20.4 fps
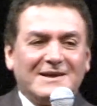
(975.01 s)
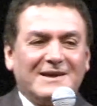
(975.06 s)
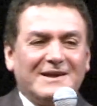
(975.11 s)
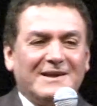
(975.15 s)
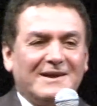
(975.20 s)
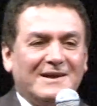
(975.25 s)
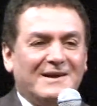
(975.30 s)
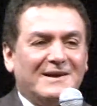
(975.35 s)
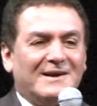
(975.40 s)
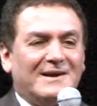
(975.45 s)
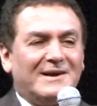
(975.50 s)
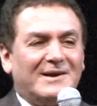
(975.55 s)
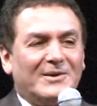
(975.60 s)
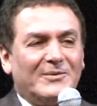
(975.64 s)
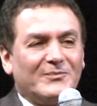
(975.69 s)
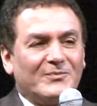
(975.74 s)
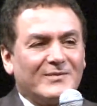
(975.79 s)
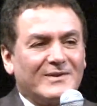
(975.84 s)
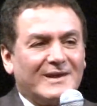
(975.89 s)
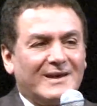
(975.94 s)

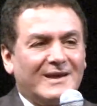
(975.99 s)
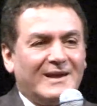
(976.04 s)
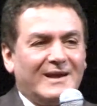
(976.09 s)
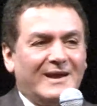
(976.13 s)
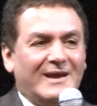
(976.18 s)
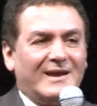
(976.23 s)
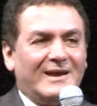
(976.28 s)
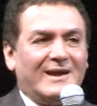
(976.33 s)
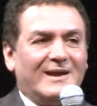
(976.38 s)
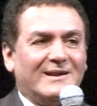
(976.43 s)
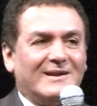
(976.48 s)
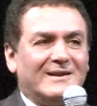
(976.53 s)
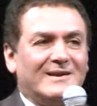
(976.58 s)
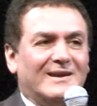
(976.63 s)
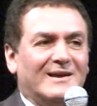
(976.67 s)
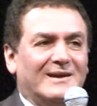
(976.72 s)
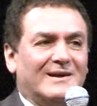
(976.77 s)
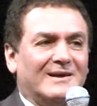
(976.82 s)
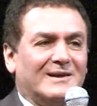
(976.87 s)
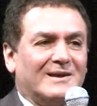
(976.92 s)
And
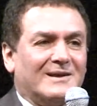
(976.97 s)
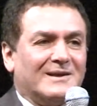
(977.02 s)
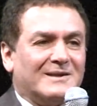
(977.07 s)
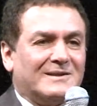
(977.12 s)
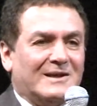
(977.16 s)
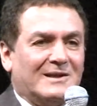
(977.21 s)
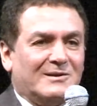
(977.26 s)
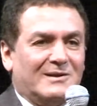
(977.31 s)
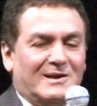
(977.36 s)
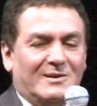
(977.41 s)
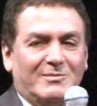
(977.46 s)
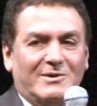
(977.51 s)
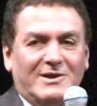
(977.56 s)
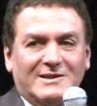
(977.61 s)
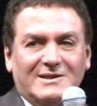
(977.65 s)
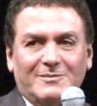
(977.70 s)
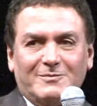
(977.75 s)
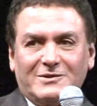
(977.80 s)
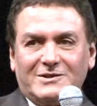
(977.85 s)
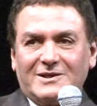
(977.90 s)
tell you
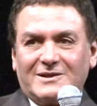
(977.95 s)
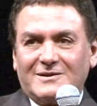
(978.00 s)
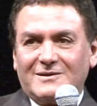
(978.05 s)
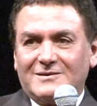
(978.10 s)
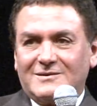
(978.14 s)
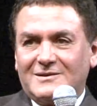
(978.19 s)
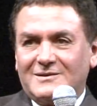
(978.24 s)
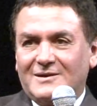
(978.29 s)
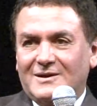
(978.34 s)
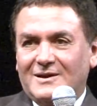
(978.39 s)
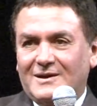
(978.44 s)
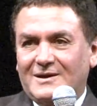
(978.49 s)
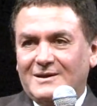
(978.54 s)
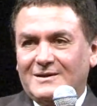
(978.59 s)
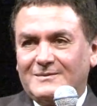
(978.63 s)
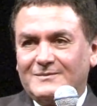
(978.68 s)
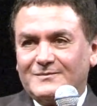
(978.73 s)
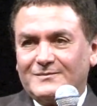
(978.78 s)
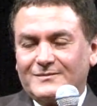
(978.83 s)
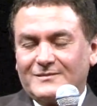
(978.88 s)
about a particular
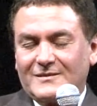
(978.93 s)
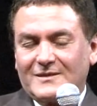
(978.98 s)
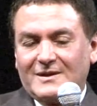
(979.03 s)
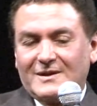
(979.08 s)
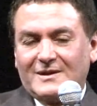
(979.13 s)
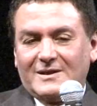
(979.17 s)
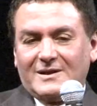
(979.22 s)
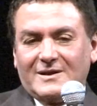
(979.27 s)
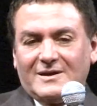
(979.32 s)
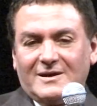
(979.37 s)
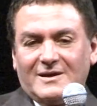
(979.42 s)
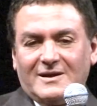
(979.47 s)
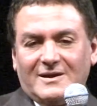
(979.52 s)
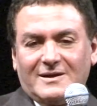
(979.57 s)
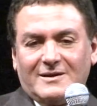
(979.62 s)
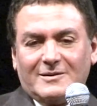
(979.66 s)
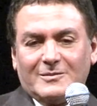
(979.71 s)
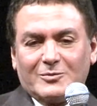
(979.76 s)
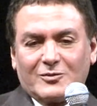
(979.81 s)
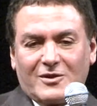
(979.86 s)

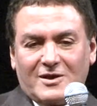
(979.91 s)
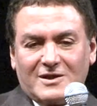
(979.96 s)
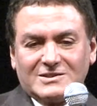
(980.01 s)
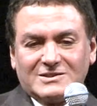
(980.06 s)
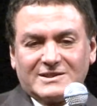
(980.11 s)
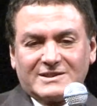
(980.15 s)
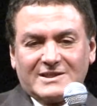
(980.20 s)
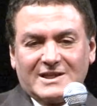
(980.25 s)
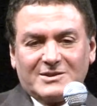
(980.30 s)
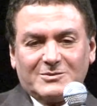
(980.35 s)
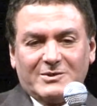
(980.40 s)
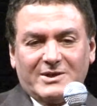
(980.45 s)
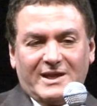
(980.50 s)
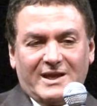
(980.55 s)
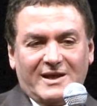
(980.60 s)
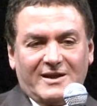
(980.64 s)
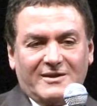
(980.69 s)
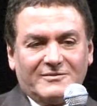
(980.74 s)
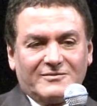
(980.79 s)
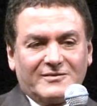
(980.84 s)
project that we
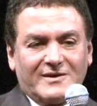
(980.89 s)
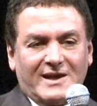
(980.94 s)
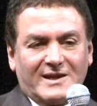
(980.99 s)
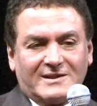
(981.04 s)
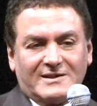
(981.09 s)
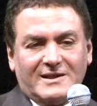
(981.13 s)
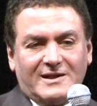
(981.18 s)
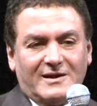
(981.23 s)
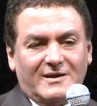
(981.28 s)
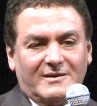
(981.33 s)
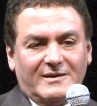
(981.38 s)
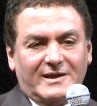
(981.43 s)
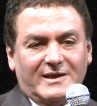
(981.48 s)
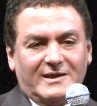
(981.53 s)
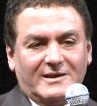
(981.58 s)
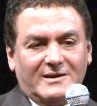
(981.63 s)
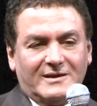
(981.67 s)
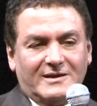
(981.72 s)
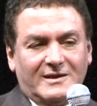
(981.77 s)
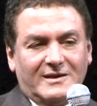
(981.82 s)
have right now.
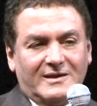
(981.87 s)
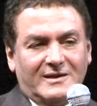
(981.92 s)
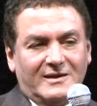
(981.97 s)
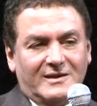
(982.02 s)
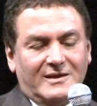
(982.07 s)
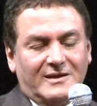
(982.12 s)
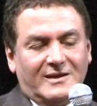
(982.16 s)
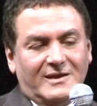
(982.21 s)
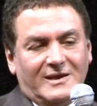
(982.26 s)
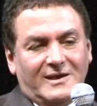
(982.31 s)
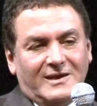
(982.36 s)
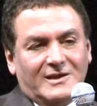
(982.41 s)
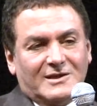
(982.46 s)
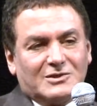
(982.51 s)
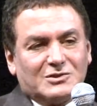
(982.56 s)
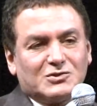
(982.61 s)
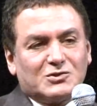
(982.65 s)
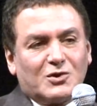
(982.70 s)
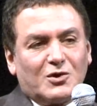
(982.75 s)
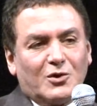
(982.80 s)

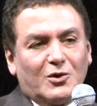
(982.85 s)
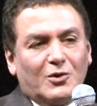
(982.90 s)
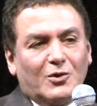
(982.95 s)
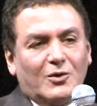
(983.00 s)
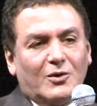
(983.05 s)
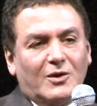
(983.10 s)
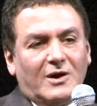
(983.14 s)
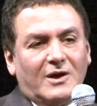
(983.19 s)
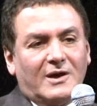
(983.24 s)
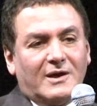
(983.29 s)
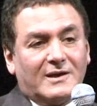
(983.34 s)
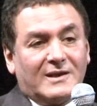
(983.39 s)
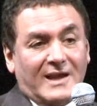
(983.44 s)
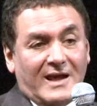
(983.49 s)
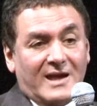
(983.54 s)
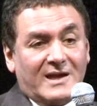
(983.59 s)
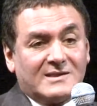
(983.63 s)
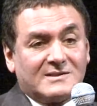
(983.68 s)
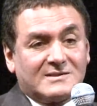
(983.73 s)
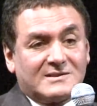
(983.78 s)
So
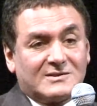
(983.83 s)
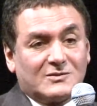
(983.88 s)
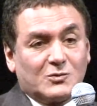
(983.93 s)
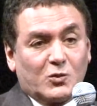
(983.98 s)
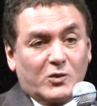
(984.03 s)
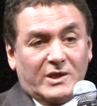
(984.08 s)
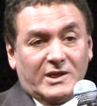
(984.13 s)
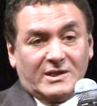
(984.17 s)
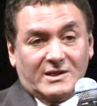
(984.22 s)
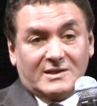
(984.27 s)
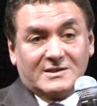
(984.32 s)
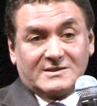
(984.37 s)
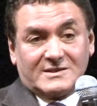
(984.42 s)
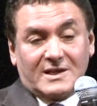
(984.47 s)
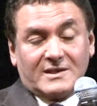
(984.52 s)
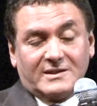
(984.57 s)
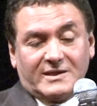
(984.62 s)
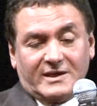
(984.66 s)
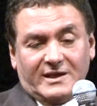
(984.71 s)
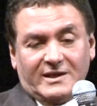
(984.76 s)
last week,
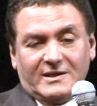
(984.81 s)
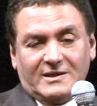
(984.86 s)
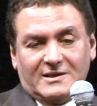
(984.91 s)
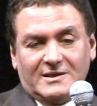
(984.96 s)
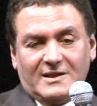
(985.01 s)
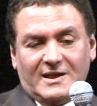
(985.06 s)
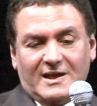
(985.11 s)
Sunday,